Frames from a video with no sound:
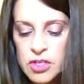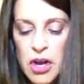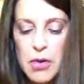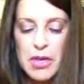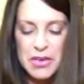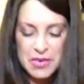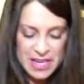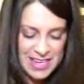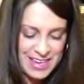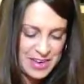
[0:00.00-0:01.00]
show you.
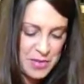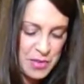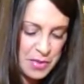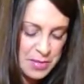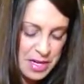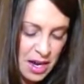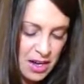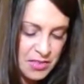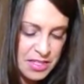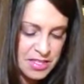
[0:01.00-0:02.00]
Well, maybe
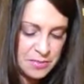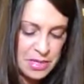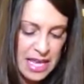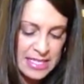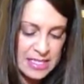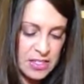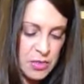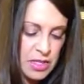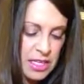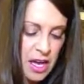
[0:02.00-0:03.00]
not. This plastic's
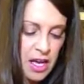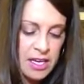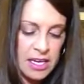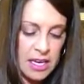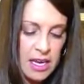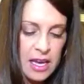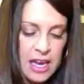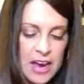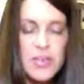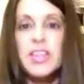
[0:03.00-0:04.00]
really hugging
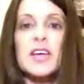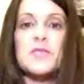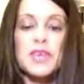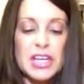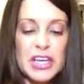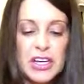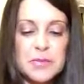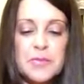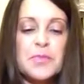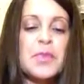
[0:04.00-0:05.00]
everything pretty
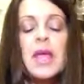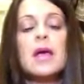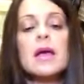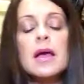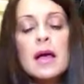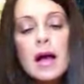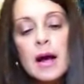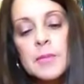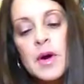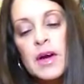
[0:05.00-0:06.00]
good.
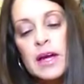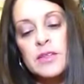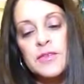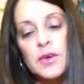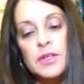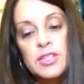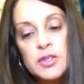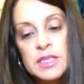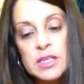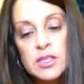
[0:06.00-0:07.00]
Okay, the first
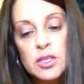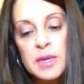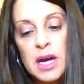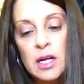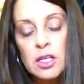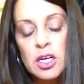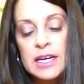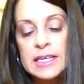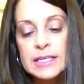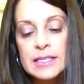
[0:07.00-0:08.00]
Juicy Tube color
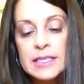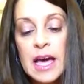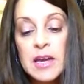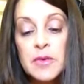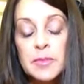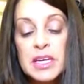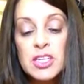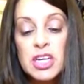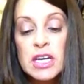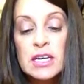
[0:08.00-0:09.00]
is kind of a
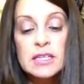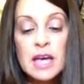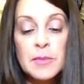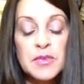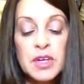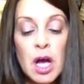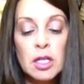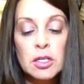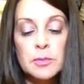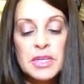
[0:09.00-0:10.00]
peachy type of a
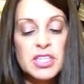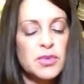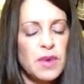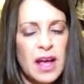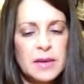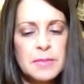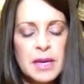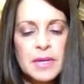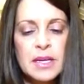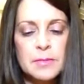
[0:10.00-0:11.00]
color, a peachy red
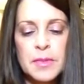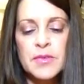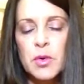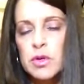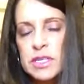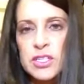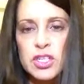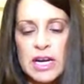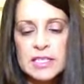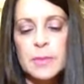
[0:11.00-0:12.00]
maybe, but of course it's
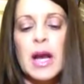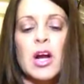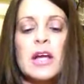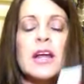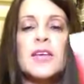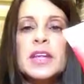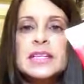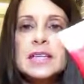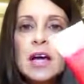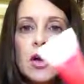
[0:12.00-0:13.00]
transparent and
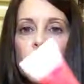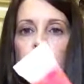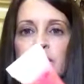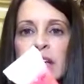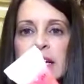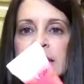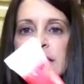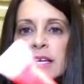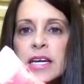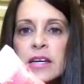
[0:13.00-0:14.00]
it's got gold flecks
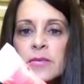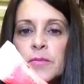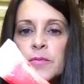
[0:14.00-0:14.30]
in it.